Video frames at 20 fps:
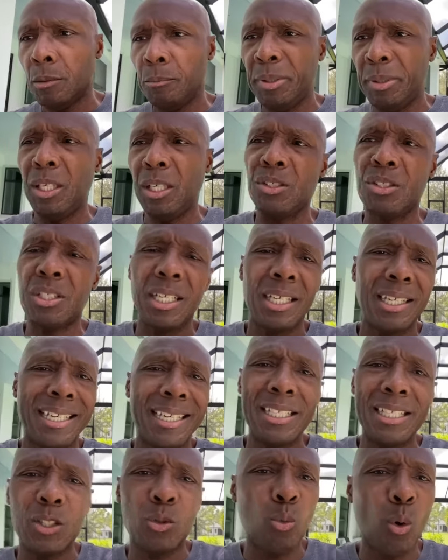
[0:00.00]
Because
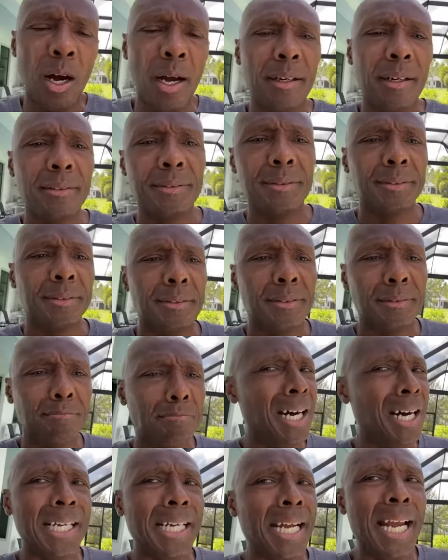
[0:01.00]
guess what?
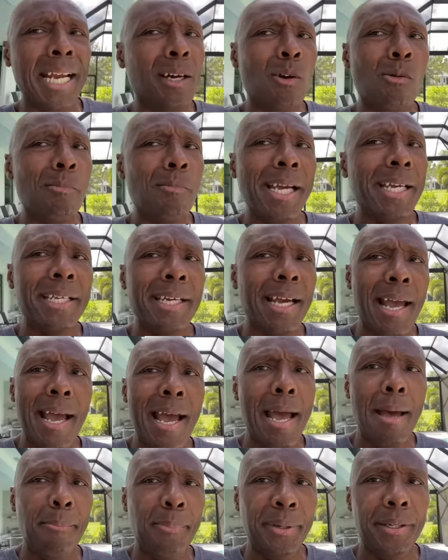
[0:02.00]
Money ain't gonna make you
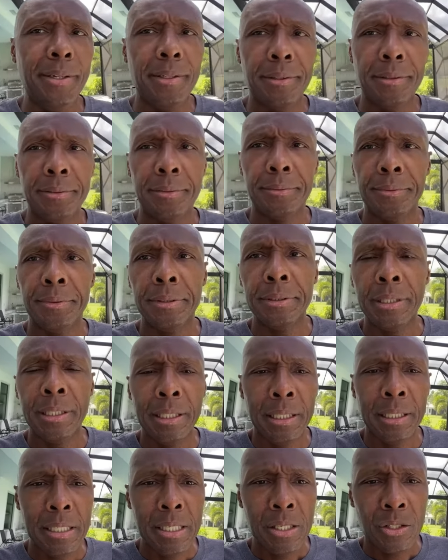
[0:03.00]
happy.
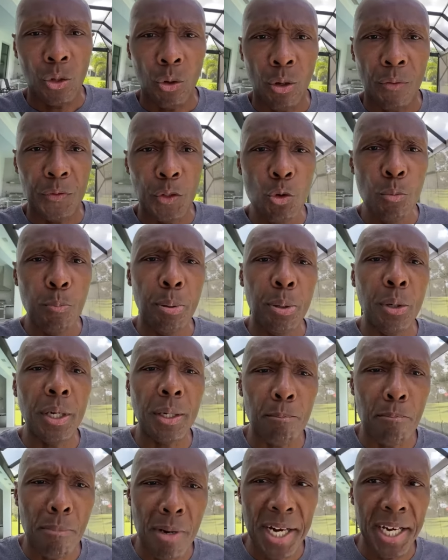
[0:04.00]
So if you
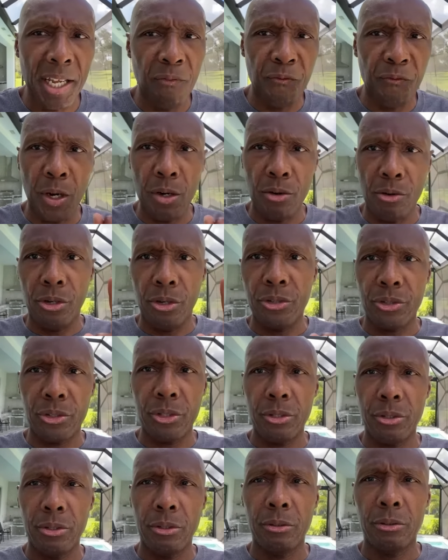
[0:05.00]
put money
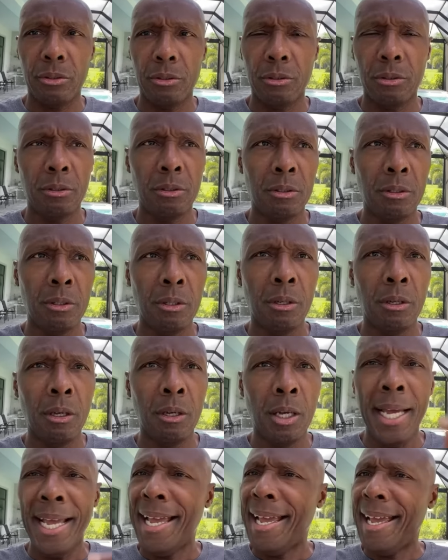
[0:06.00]
first,
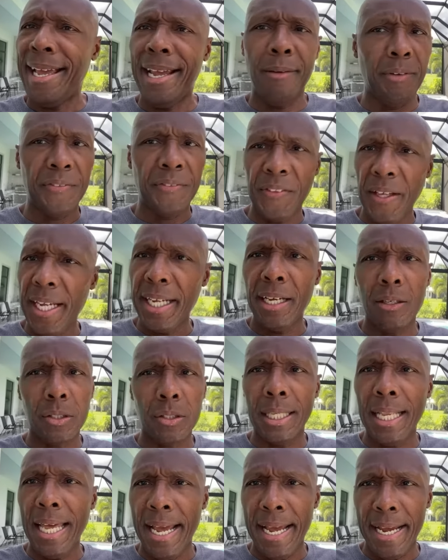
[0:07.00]
everything
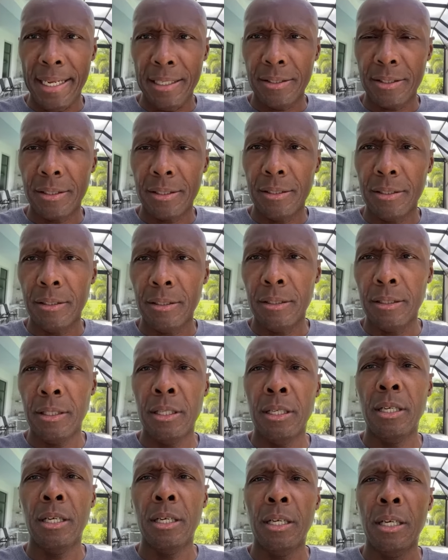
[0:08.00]
else last,
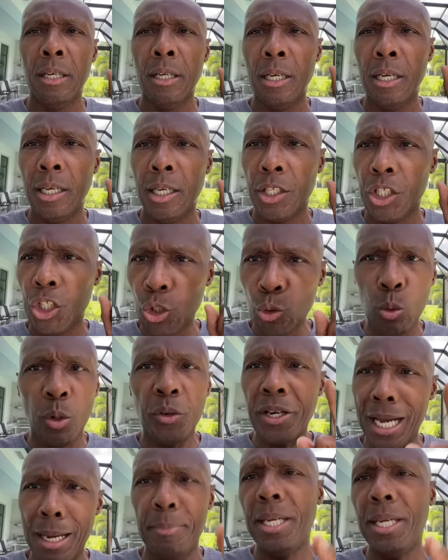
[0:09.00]
you will
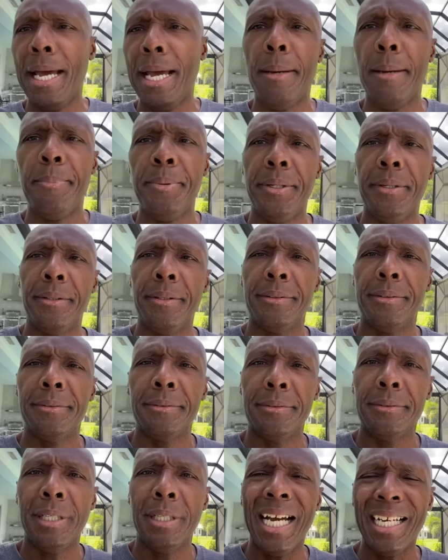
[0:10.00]
not be happy.
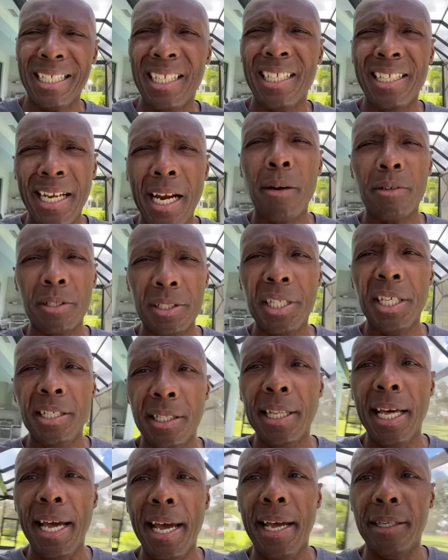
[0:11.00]
I can guarantee
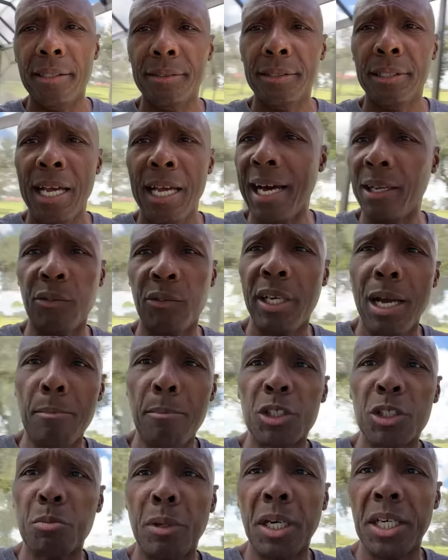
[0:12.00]
you that. I don't care how
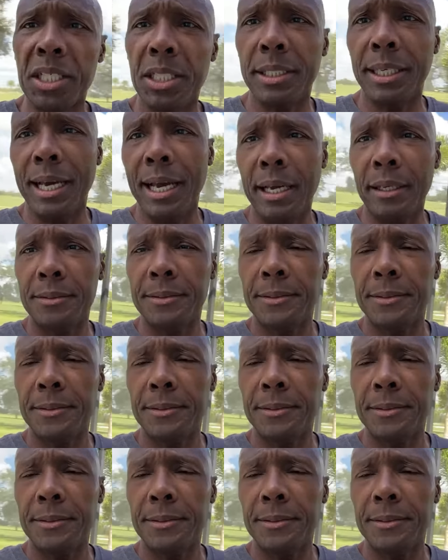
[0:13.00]
much money you got.